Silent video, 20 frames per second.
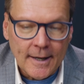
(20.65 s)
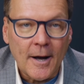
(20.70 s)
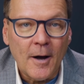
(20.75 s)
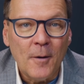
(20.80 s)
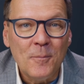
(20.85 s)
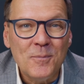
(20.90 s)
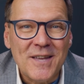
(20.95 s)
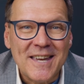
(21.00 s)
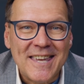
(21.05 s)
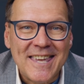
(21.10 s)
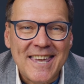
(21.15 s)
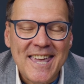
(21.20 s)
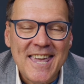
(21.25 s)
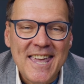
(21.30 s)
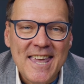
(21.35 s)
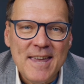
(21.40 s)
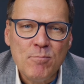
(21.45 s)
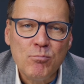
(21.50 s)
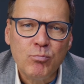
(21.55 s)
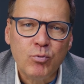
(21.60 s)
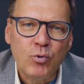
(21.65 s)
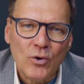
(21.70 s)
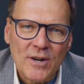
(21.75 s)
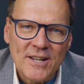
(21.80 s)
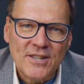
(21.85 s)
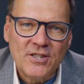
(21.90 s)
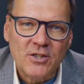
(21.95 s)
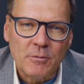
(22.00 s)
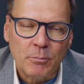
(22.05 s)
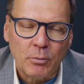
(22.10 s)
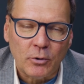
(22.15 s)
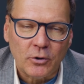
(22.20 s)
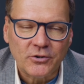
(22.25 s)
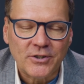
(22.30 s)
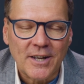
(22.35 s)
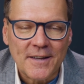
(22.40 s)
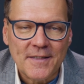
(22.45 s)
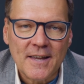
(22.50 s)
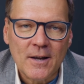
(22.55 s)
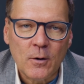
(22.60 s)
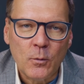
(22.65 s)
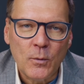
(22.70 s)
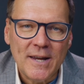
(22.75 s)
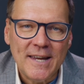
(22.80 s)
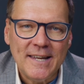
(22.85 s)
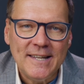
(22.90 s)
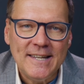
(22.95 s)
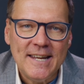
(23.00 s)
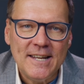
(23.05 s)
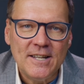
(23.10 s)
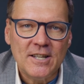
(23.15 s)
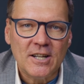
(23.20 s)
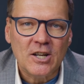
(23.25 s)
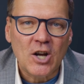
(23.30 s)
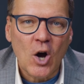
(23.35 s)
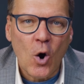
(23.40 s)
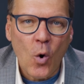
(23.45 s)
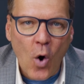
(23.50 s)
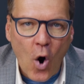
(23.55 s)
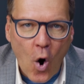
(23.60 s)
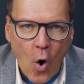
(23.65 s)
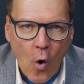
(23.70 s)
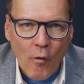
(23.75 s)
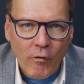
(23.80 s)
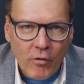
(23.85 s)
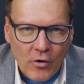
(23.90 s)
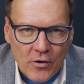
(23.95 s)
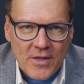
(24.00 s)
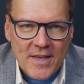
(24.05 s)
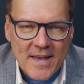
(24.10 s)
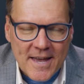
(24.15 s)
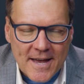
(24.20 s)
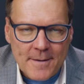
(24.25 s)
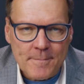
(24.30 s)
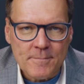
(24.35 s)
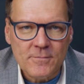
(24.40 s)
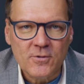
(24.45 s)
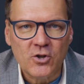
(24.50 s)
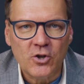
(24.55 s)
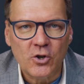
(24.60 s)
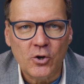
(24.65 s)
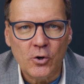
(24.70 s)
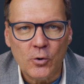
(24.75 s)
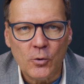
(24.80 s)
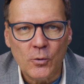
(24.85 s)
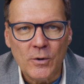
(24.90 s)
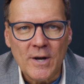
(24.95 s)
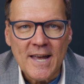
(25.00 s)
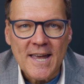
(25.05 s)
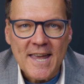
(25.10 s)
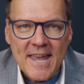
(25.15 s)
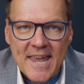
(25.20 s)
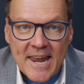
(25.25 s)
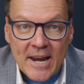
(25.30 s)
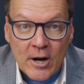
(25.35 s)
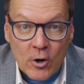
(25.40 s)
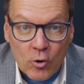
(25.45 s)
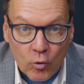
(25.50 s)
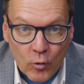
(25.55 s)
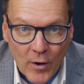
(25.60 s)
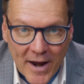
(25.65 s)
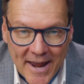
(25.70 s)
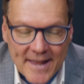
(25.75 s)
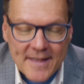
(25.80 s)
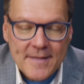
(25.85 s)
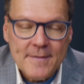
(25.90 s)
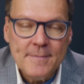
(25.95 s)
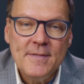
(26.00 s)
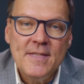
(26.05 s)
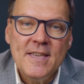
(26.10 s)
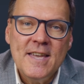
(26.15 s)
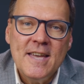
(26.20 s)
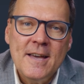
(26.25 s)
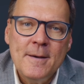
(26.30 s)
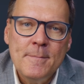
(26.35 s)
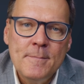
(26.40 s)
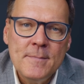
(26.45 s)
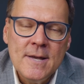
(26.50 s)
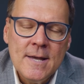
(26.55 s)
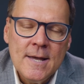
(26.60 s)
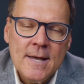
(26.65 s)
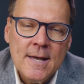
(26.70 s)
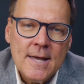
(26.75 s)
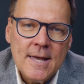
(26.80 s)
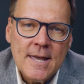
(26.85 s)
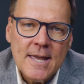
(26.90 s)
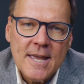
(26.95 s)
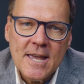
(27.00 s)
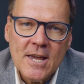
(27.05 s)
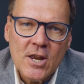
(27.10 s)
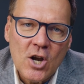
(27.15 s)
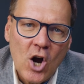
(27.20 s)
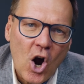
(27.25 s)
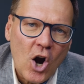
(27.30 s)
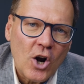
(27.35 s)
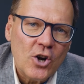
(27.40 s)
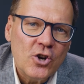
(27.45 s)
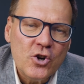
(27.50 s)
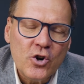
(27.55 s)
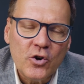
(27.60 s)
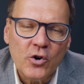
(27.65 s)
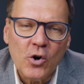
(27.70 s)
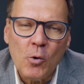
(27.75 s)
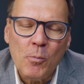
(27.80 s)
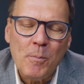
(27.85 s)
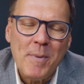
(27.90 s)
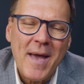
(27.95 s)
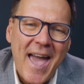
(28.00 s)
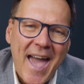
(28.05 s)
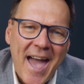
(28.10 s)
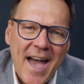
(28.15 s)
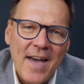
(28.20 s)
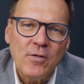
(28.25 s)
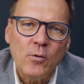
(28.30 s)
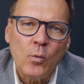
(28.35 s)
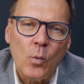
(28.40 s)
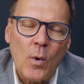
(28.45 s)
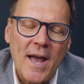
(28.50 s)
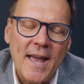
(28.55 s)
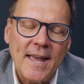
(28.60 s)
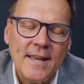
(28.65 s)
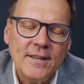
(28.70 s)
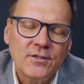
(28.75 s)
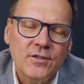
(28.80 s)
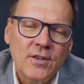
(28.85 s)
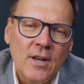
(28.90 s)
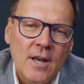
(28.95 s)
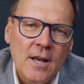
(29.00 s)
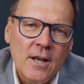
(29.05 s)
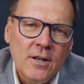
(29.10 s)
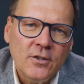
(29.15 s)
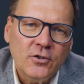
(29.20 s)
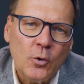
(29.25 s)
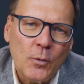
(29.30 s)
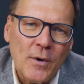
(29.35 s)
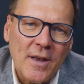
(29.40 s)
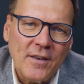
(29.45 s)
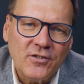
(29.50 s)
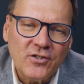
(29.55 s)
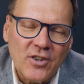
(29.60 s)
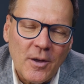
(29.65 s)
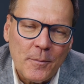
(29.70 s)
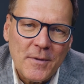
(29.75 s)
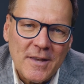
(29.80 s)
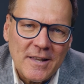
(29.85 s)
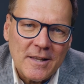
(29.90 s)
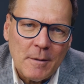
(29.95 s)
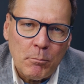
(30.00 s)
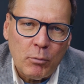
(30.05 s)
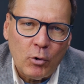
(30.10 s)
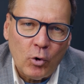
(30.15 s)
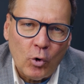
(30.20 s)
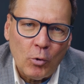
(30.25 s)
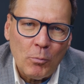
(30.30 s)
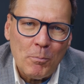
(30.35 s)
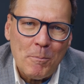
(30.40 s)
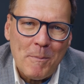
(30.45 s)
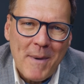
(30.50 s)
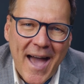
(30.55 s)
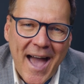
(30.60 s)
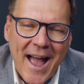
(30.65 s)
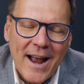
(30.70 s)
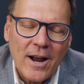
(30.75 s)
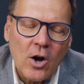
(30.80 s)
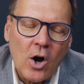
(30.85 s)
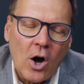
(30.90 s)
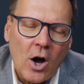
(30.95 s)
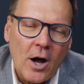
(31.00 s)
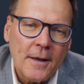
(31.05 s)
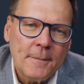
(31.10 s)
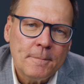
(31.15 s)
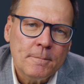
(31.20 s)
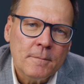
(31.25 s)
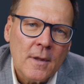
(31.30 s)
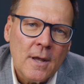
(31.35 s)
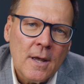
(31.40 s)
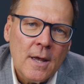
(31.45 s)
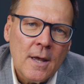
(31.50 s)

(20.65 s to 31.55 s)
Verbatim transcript: Um, the key principles. I think we need to go over them to ingrain them in our neuro pathways so we have something to pull back on.